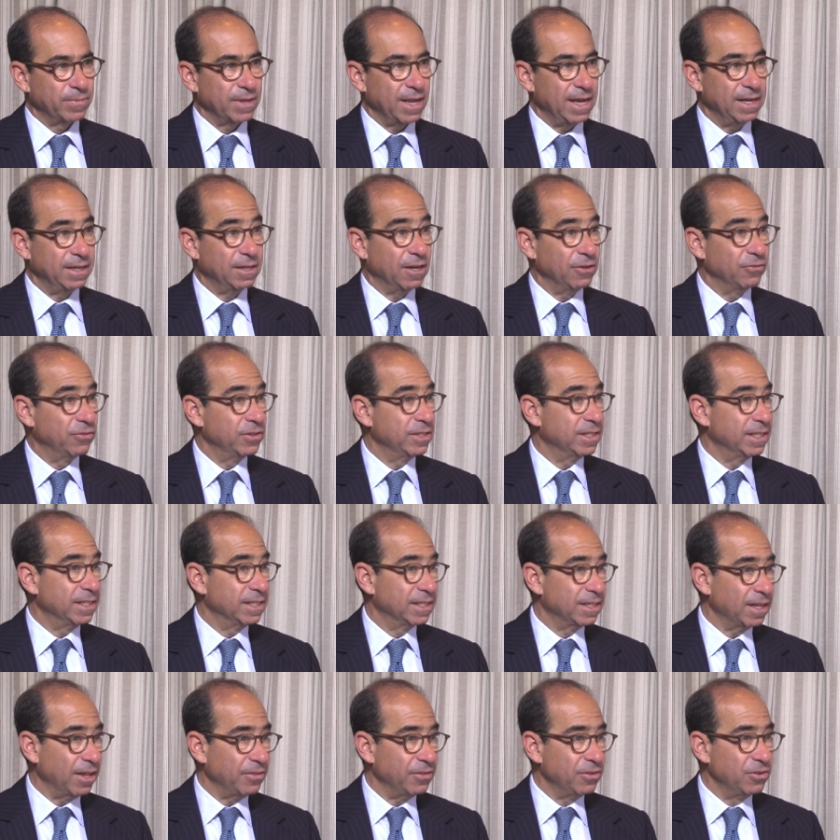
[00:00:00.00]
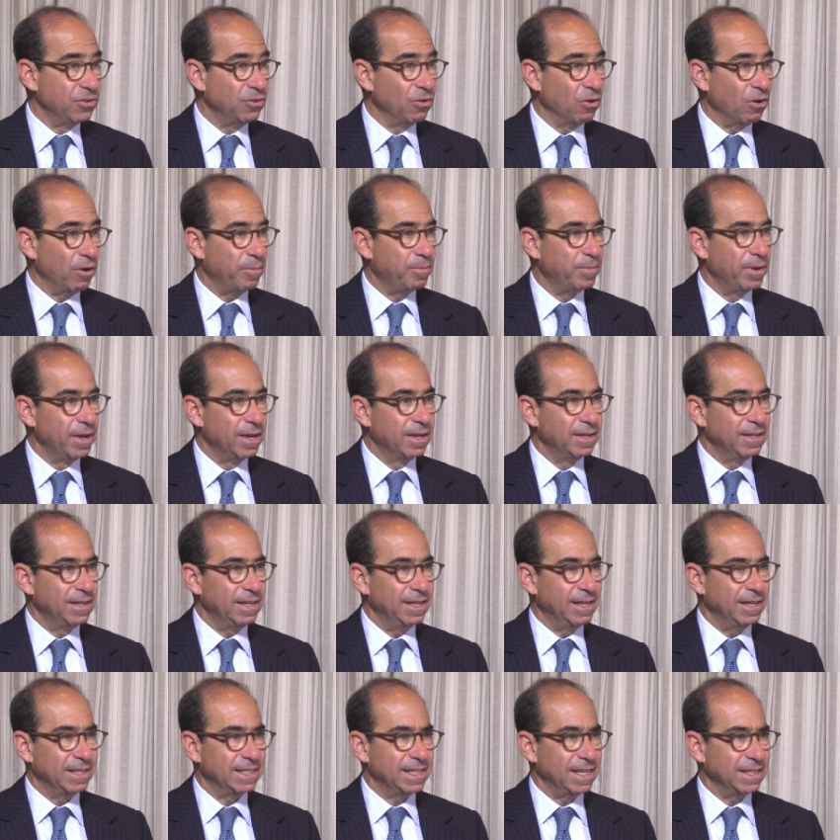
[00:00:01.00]
and countries in southern Europe,
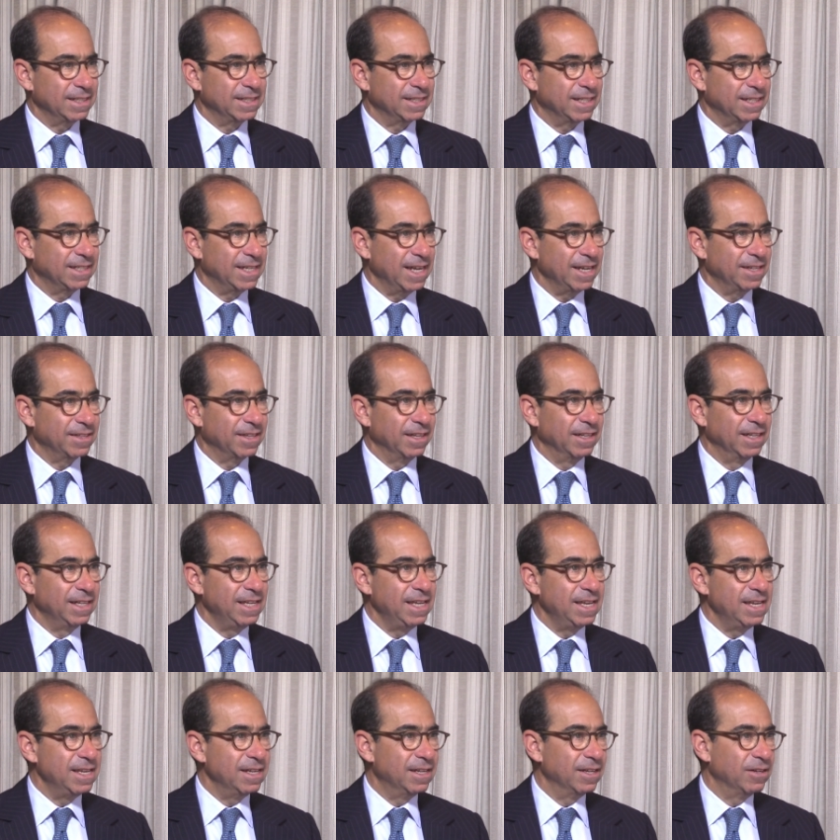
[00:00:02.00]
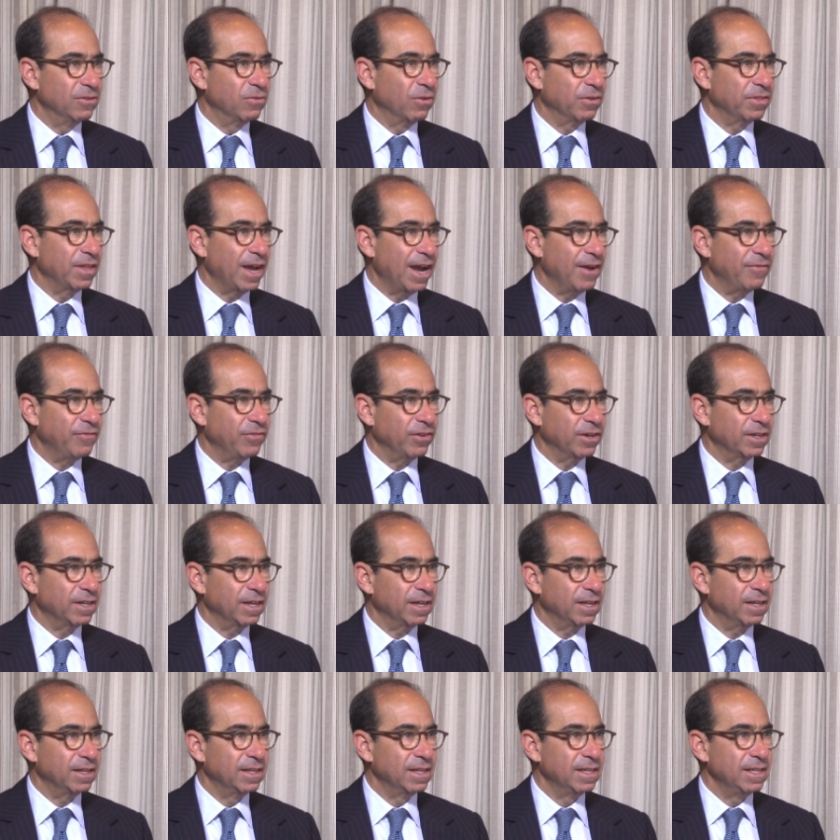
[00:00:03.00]
in a sense, to take the lead in North
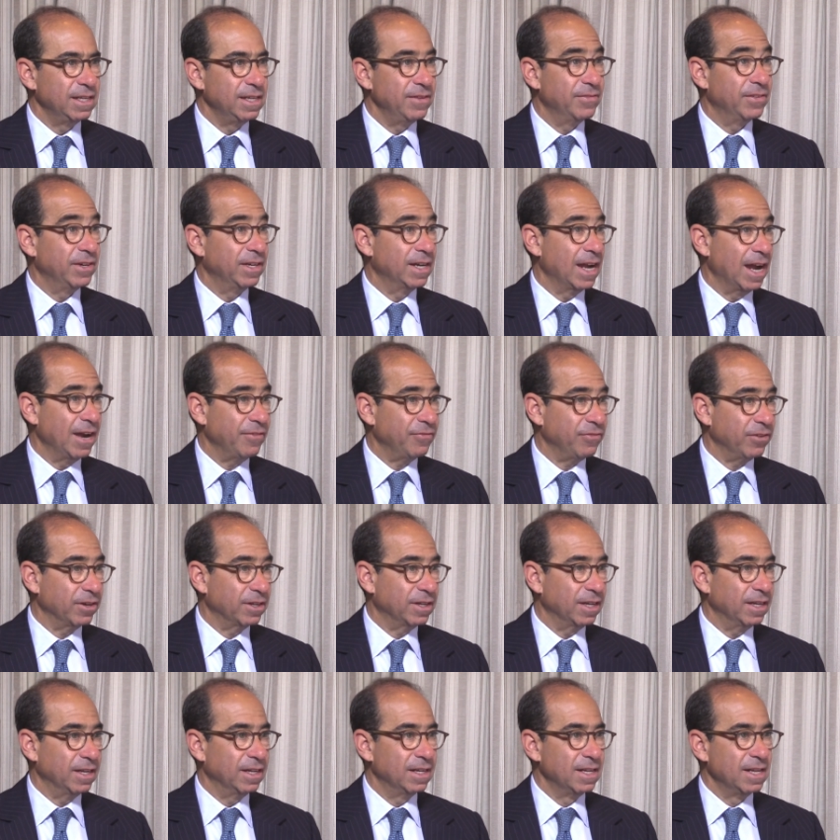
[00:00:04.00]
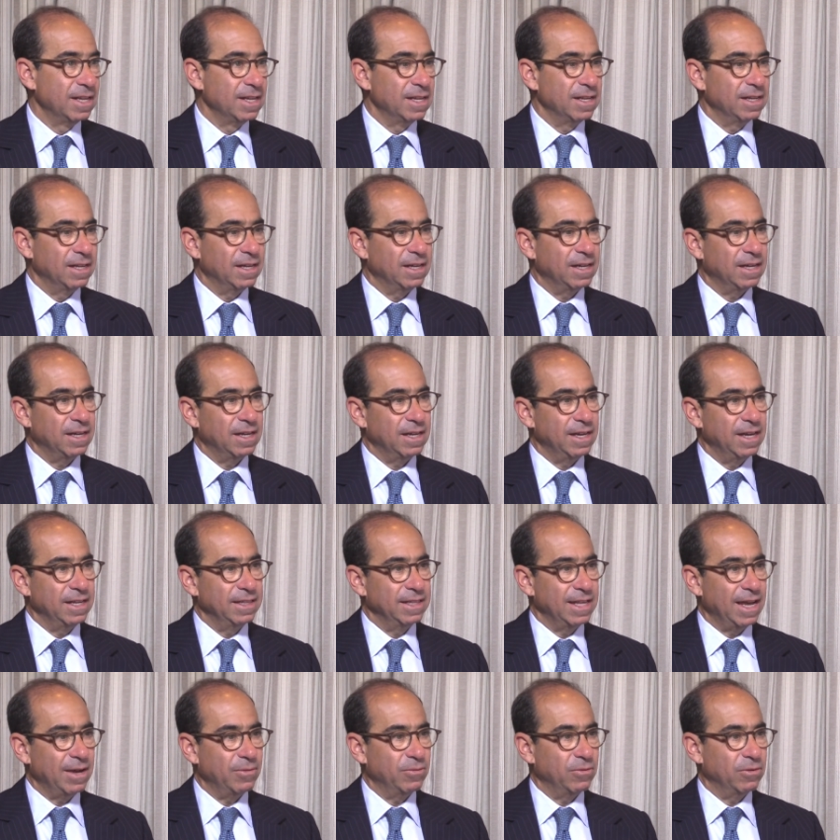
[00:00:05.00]
Africa, even in Africa.
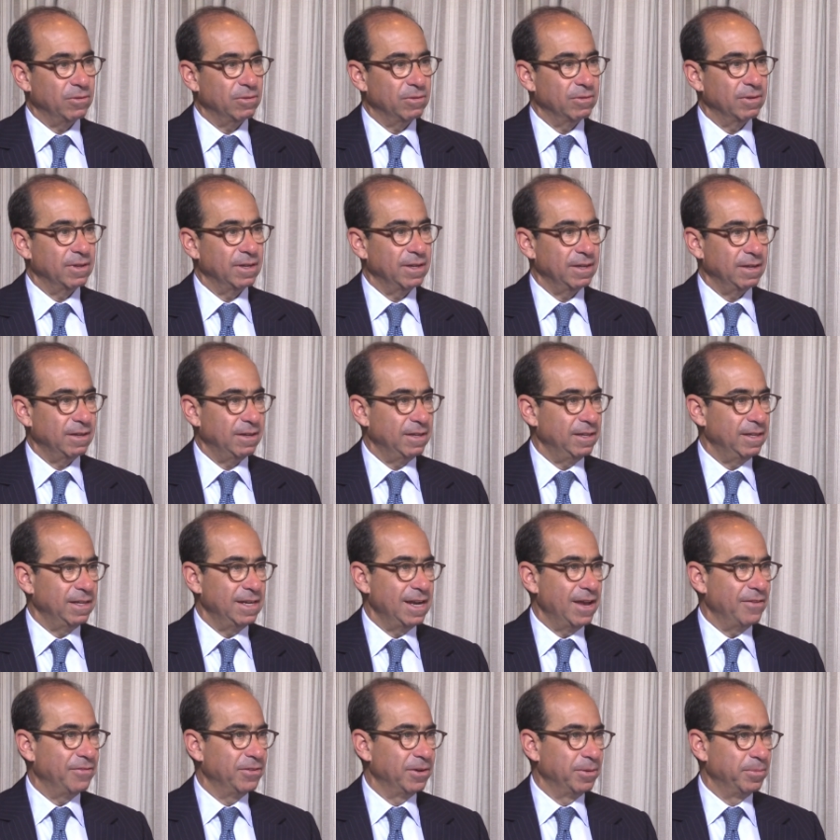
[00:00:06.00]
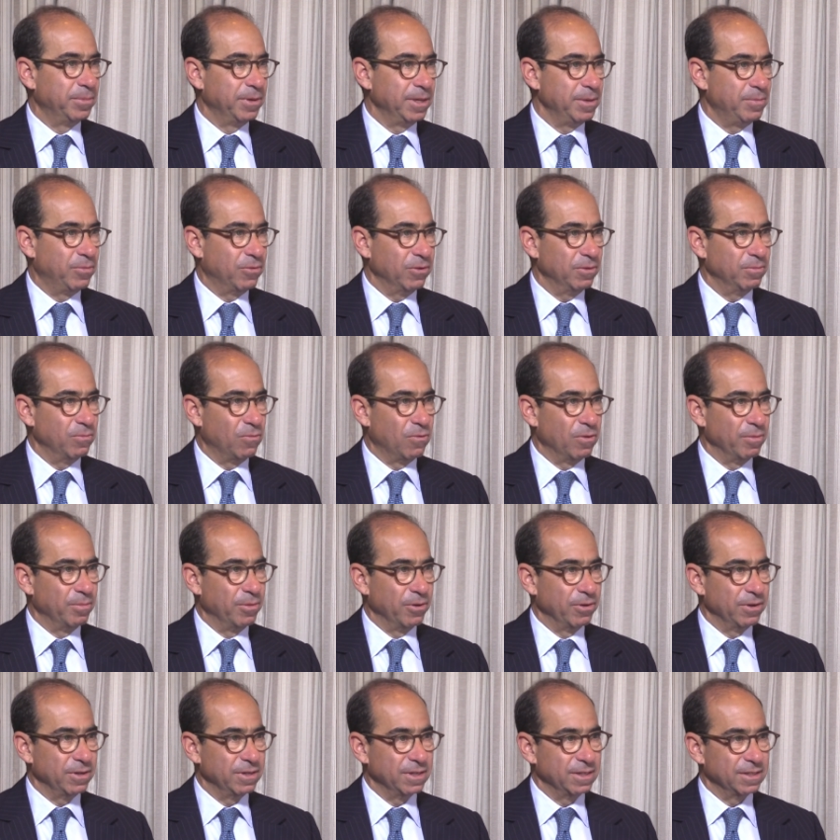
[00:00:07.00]
And that will inevitably put more
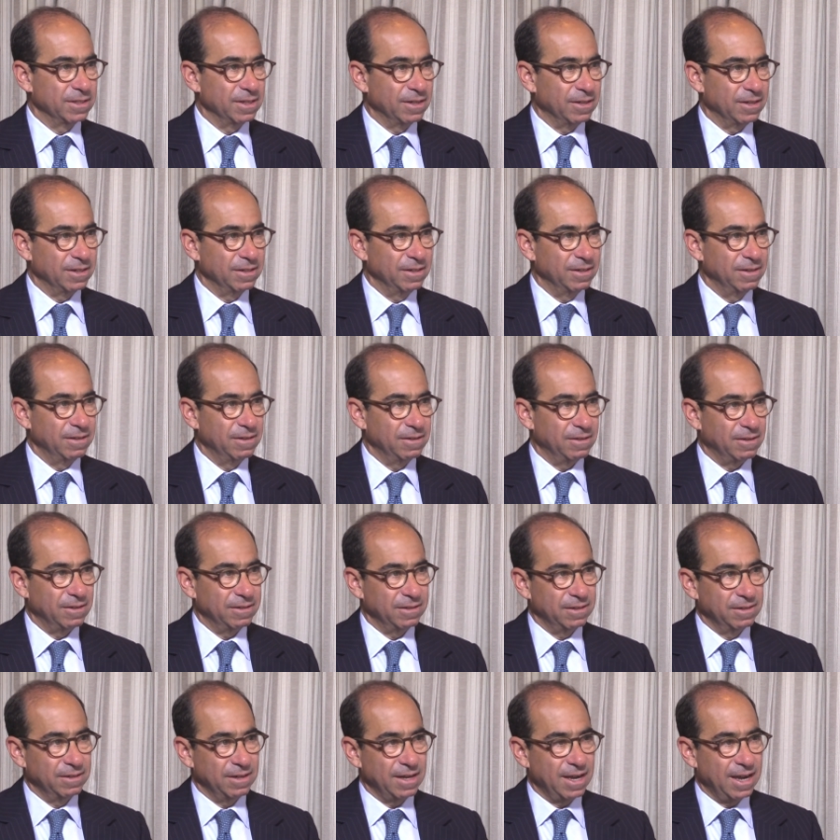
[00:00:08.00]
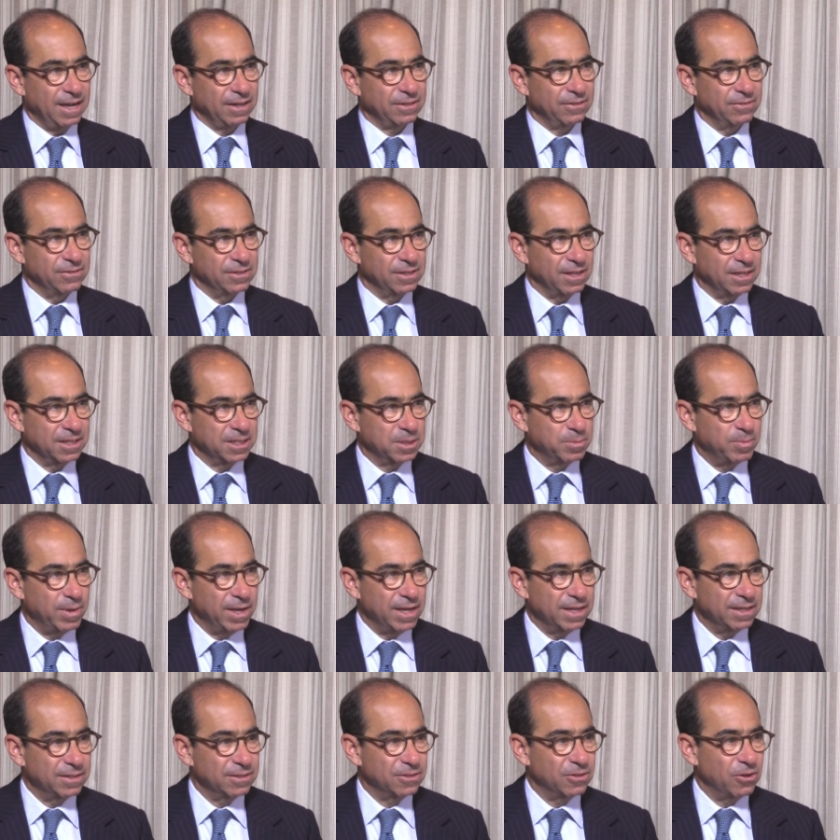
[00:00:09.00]
burdens on actors like
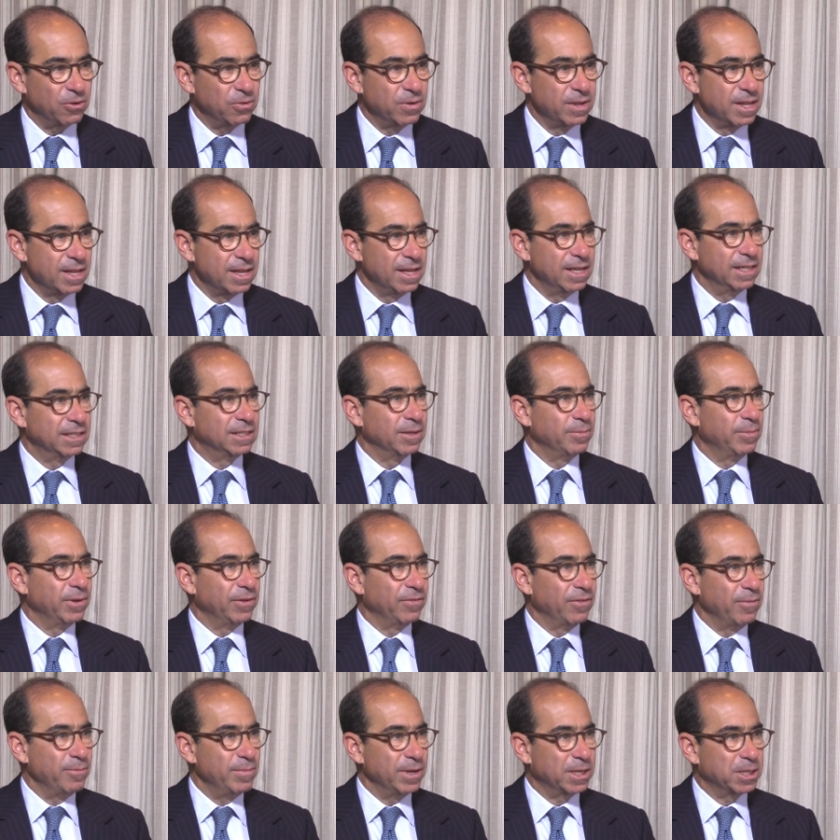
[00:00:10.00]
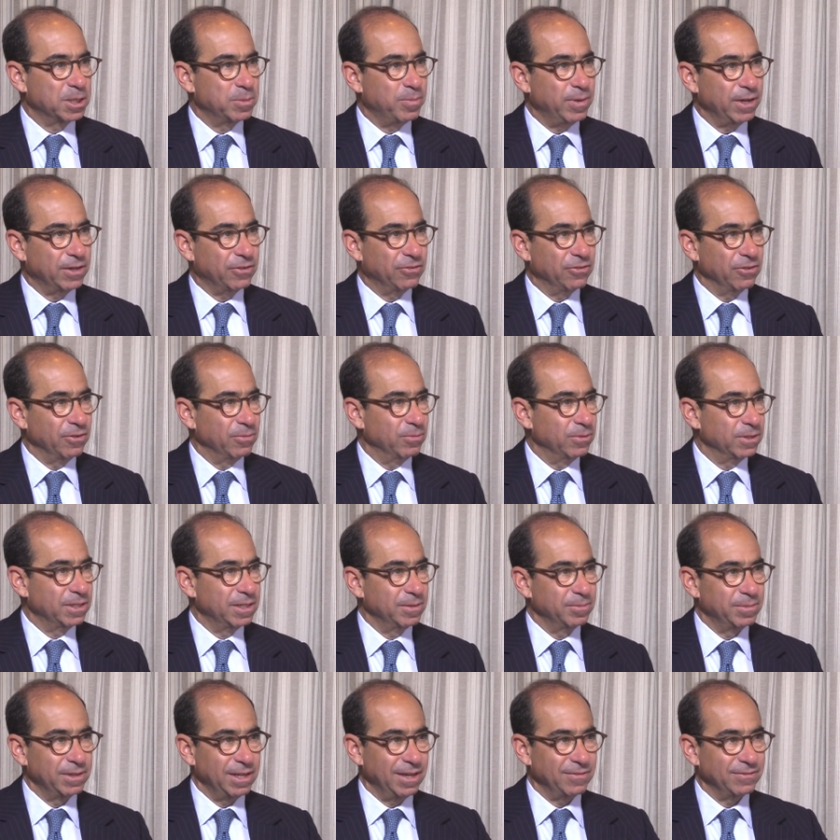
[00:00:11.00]
Spain. So it's a bit of a mixed picture, and we'll
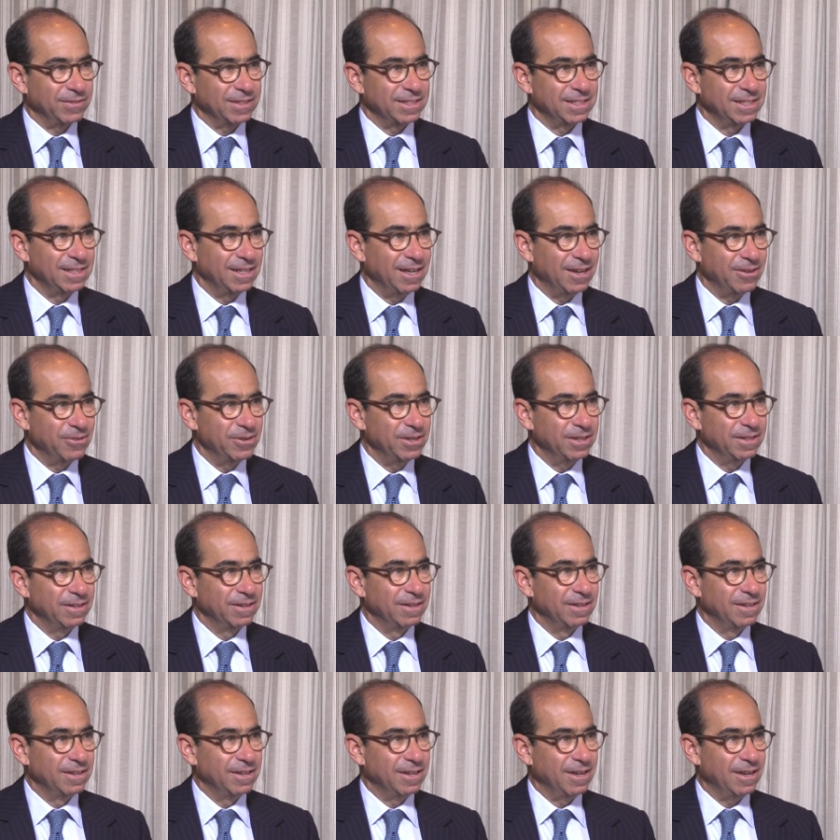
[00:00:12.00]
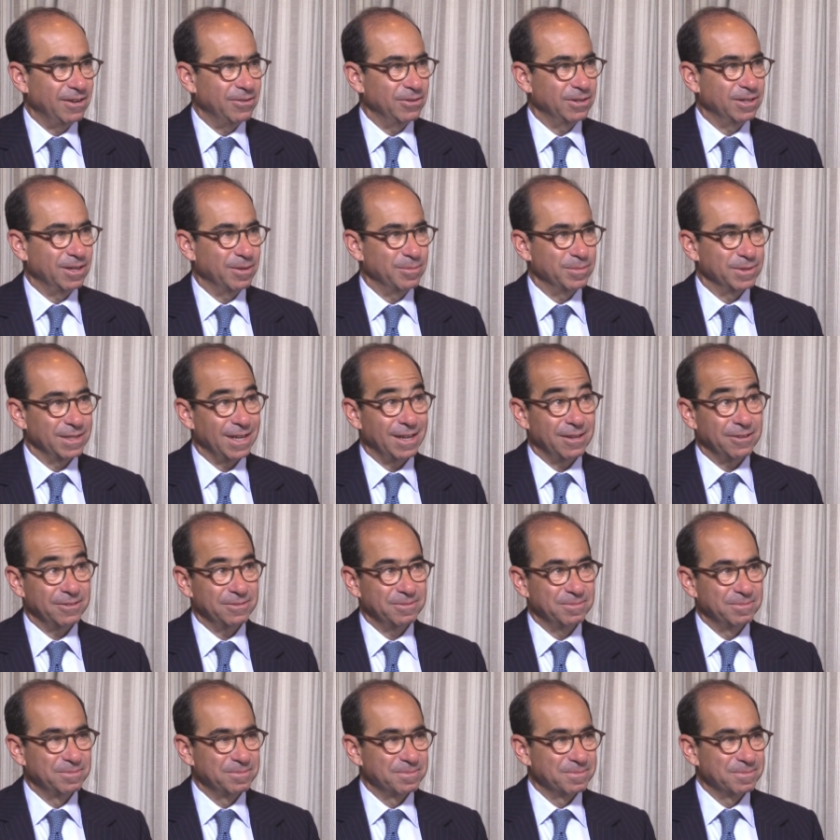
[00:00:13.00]
simply have to see how it comes out.